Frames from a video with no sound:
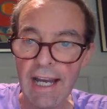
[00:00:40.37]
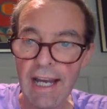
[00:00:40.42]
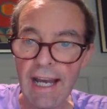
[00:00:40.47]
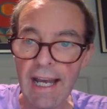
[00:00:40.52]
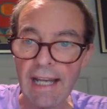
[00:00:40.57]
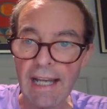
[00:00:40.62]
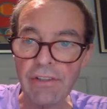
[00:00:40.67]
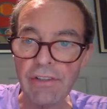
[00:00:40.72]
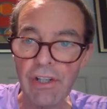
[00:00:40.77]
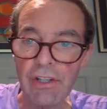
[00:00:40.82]

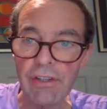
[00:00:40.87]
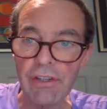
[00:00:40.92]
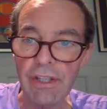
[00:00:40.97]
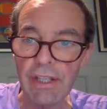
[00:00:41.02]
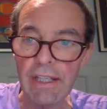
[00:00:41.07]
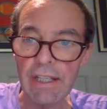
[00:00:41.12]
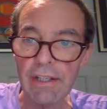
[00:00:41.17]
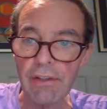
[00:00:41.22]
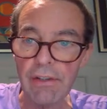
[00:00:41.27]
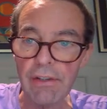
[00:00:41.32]
and
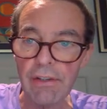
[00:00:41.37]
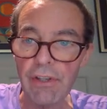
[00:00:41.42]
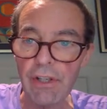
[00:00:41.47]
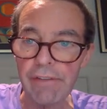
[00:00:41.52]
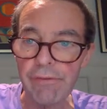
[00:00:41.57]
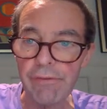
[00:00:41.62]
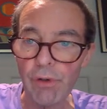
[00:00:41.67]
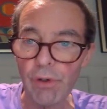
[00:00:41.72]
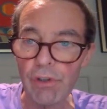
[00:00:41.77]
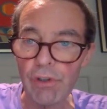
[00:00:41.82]
the
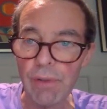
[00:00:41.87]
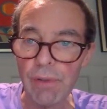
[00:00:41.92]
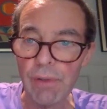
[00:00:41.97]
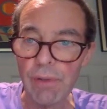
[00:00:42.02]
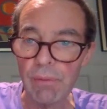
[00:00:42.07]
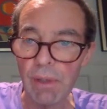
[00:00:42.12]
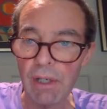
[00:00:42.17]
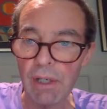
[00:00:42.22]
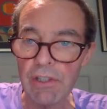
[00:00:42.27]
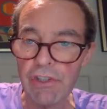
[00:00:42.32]
34 and
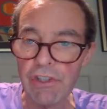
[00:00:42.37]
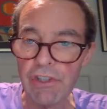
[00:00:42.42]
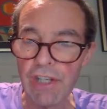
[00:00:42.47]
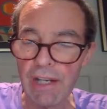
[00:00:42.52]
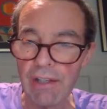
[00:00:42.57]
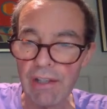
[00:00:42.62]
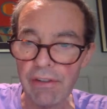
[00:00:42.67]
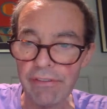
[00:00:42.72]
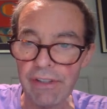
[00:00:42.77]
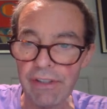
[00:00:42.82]
21
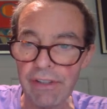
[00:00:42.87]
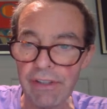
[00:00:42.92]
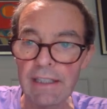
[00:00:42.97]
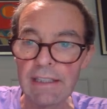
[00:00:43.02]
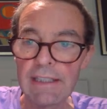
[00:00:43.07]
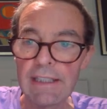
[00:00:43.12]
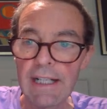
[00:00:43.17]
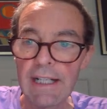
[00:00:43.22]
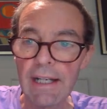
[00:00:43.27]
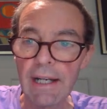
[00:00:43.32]
south of here,
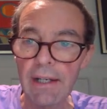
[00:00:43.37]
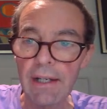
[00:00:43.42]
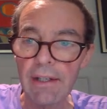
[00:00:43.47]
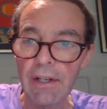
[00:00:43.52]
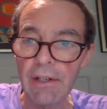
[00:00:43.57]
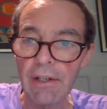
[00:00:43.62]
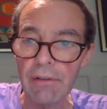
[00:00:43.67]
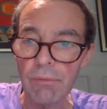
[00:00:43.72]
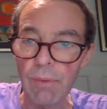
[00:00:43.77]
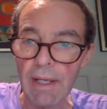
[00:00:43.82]

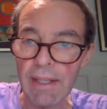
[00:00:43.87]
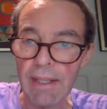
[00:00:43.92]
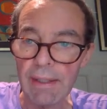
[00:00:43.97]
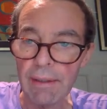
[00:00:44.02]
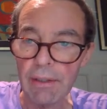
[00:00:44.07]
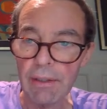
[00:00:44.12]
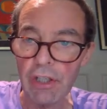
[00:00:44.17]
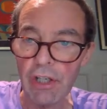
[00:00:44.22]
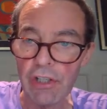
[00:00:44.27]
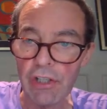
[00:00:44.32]
where the
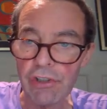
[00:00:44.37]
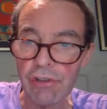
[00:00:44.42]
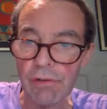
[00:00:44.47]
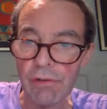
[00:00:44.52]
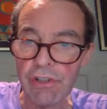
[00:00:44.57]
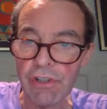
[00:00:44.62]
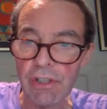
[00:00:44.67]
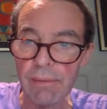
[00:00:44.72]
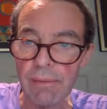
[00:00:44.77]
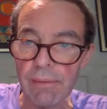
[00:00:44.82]
cursor
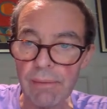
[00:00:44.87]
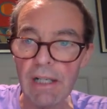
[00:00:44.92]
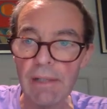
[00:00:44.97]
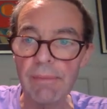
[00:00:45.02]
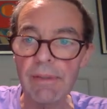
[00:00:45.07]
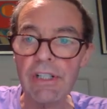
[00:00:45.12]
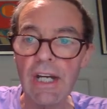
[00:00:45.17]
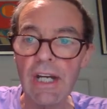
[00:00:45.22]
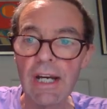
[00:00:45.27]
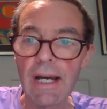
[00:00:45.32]
is at the moment.